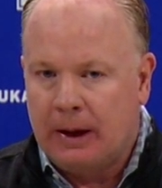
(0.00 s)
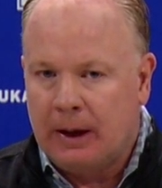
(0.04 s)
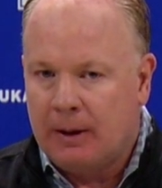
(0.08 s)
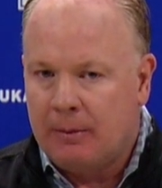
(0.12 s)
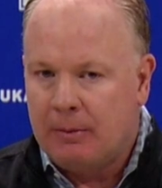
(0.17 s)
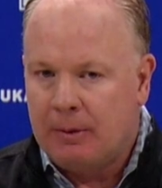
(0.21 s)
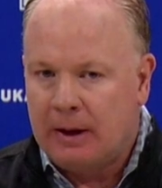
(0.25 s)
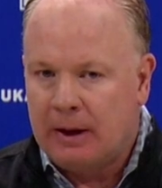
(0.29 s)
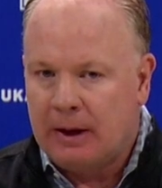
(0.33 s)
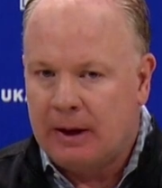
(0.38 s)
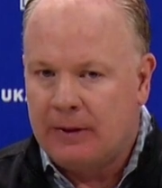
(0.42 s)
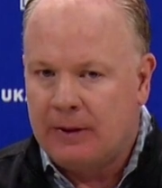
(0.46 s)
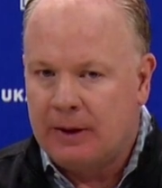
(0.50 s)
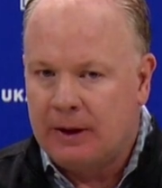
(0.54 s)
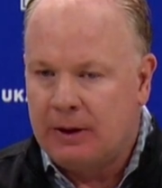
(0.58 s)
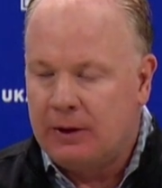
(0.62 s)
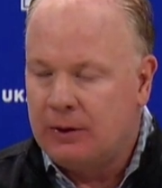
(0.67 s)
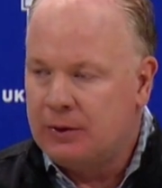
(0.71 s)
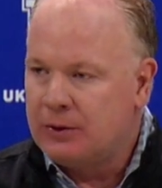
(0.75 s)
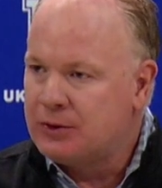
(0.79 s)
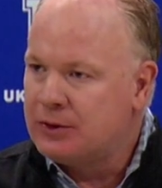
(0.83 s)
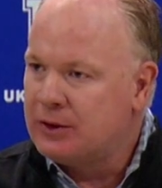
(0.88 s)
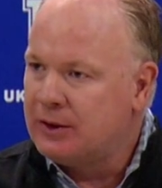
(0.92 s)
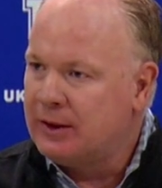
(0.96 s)
Yeah, I mean, I
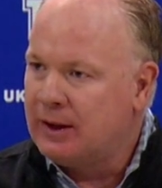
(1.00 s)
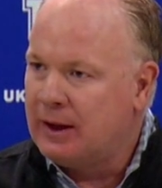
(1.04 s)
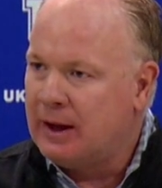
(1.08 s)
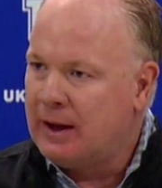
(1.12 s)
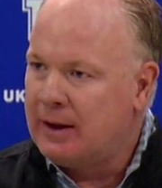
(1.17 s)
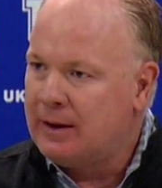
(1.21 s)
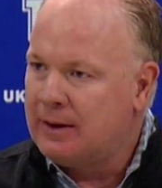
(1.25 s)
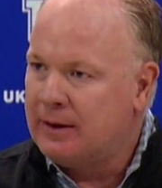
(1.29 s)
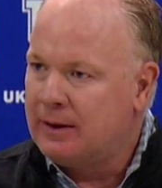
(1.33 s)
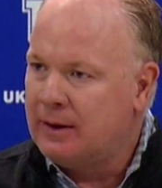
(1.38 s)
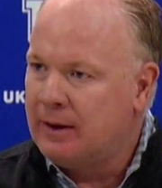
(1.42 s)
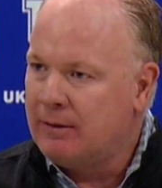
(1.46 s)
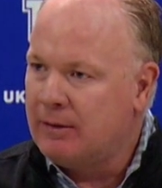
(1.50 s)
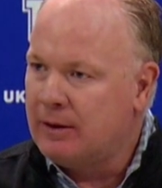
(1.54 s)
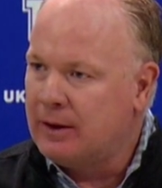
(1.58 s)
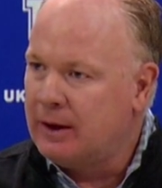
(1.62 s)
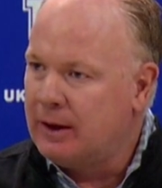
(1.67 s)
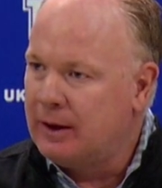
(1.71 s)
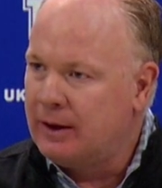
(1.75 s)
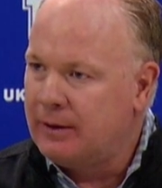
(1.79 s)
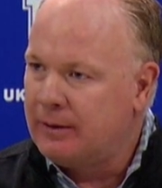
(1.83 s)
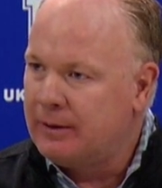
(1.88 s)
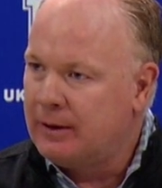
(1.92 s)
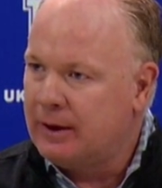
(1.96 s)
think you see that in
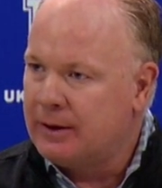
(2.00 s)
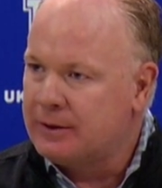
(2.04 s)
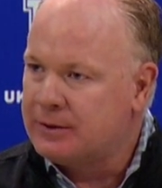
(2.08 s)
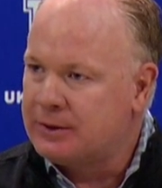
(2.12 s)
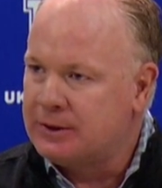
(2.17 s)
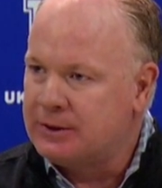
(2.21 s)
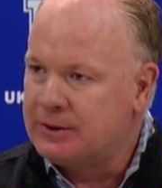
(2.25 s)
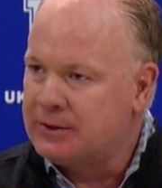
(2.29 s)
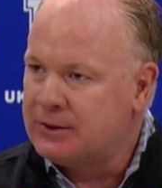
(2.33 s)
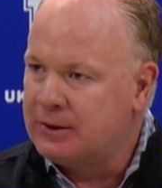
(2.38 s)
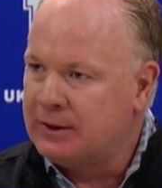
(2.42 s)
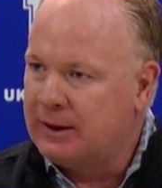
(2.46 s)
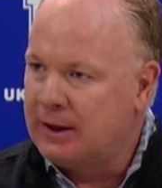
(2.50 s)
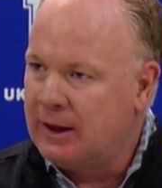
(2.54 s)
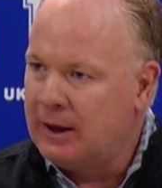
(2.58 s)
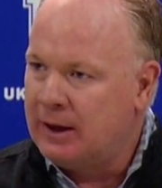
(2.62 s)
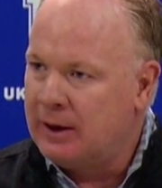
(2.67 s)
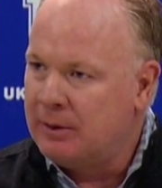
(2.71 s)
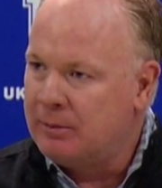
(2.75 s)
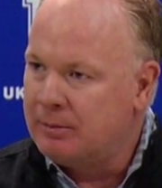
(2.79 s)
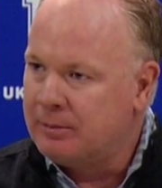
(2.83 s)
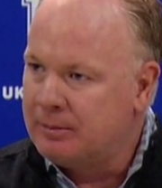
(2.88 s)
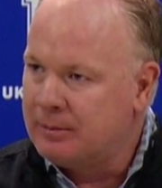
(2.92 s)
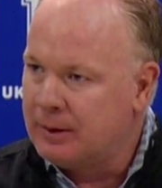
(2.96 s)
every SEC
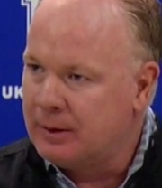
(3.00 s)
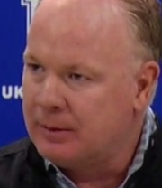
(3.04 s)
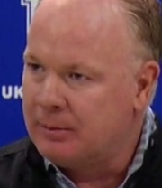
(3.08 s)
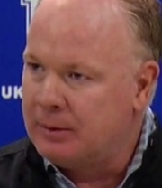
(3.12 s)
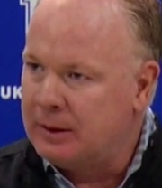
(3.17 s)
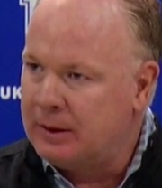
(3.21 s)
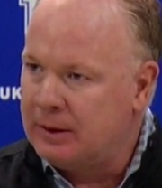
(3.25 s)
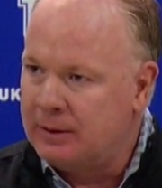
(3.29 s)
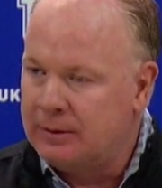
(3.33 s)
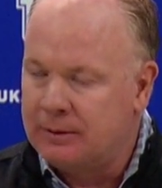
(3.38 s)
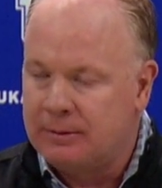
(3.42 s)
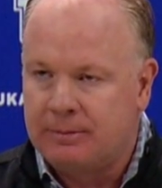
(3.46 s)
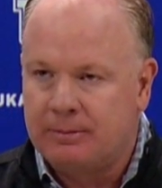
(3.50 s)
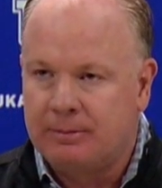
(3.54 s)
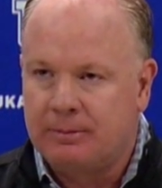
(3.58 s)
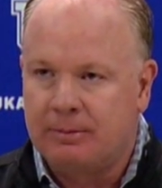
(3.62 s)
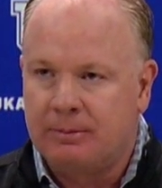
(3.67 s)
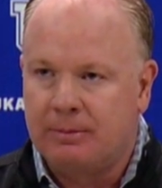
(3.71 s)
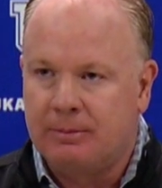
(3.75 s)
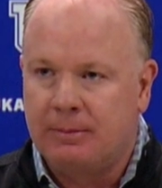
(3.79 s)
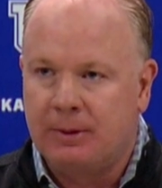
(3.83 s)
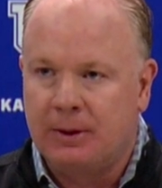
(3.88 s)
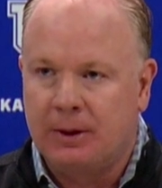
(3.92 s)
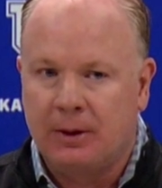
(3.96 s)
game. I mean,
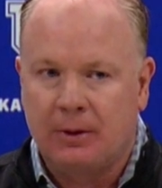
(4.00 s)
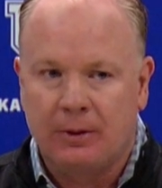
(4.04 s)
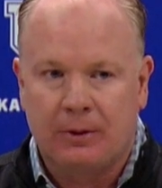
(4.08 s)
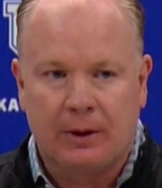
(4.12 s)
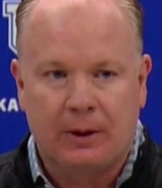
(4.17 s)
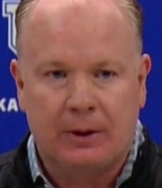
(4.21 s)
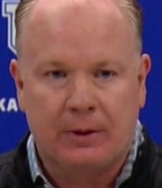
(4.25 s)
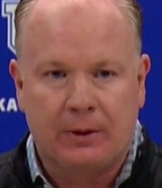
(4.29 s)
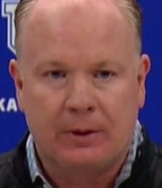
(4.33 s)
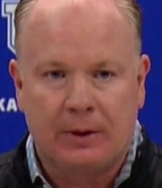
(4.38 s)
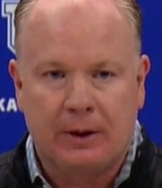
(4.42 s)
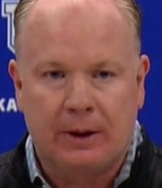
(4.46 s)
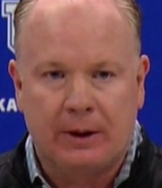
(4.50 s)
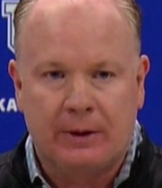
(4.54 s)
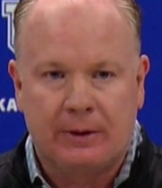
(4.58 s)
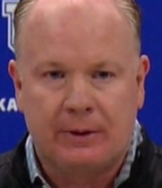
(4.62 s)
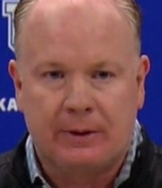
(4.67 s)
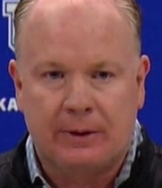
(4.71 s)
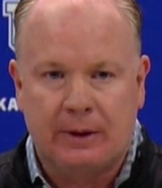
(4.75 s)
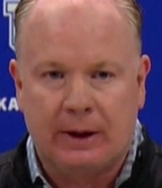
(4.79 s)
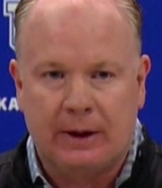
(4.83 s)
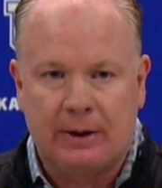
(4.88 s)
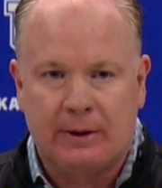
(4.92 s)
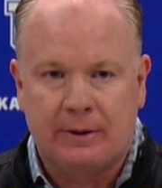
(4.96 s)
you know,
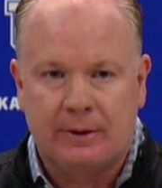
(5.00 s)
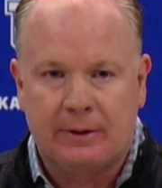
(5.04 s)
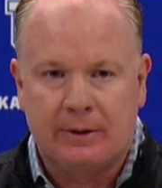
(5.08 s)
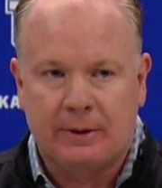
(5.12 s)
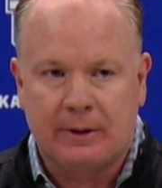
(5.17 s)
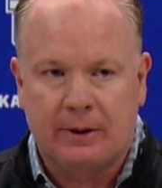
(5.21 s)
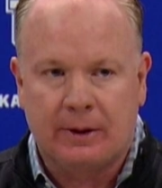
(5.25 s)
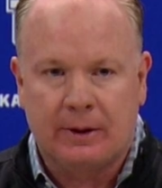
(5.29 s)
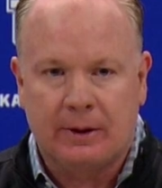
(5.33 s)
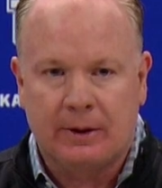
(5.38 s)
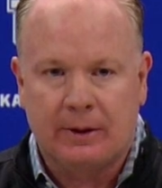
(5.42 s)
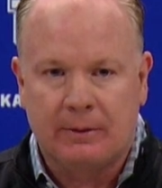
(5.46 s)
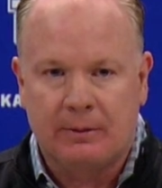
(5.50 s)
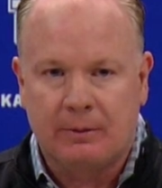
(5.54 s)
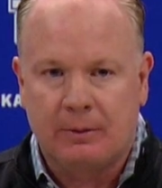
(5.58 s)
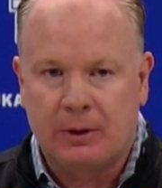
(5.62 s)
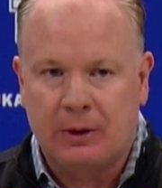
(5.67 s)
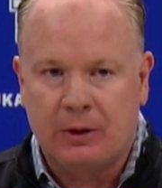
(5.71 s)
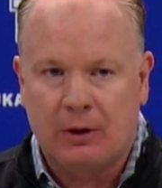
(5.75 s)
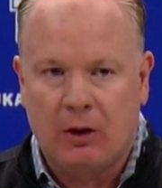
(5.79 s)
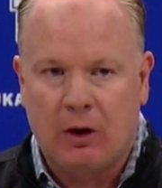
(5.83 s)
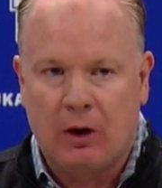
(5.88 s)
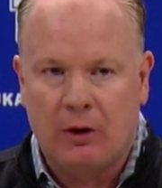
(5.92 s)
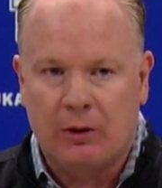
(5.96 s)
that
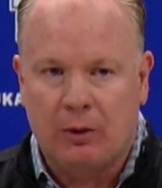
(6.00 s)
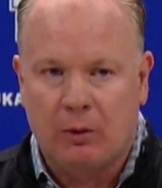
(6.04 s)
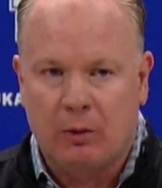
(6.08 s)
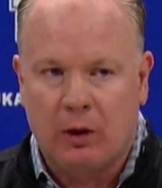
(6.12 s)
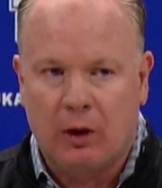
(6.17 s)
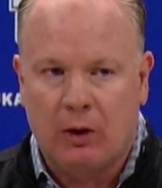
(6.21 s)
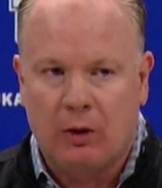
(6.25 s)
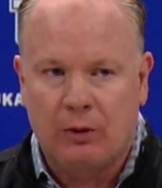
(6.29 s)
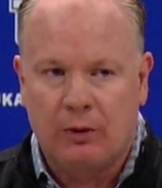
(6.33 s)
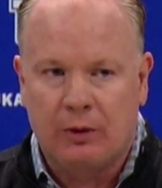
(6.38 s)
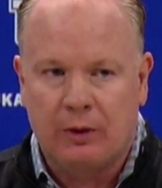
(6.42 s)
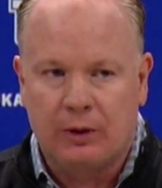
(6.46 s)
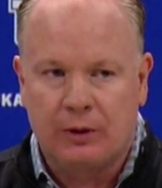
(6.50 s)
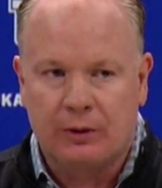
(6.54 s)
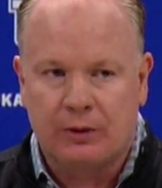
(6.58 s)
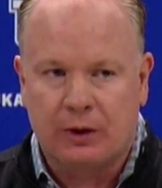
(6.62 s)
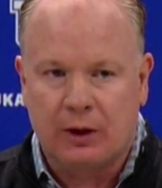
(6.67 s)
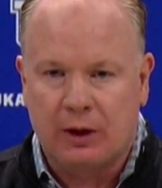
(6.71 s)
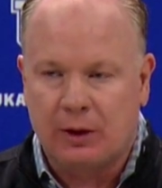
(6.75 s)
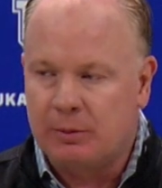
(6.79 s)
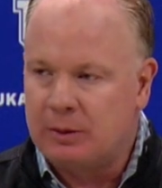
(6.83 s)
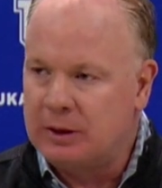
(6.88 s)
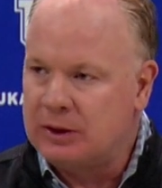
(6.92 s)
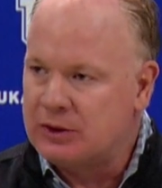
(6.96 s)
when you're on the road,
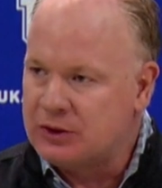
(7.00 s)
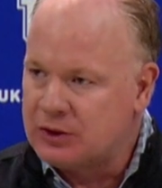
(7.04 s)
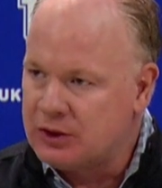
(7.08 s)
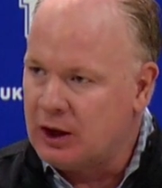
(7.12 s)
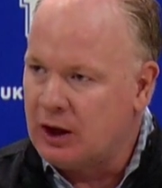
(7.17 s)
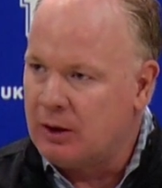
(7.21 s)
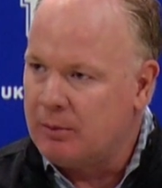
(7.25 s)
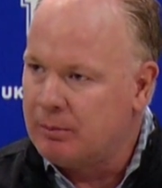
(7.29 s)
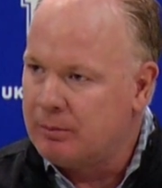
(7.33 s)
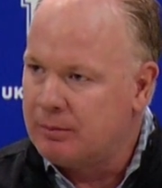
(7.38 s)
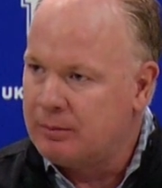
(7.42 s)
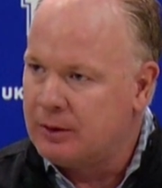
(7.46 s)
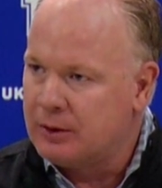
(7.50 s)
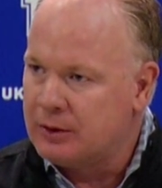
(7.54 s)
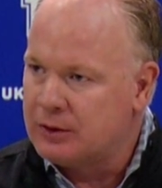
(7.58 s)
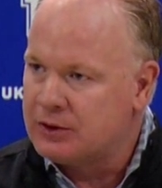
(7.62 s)
there's going to be some.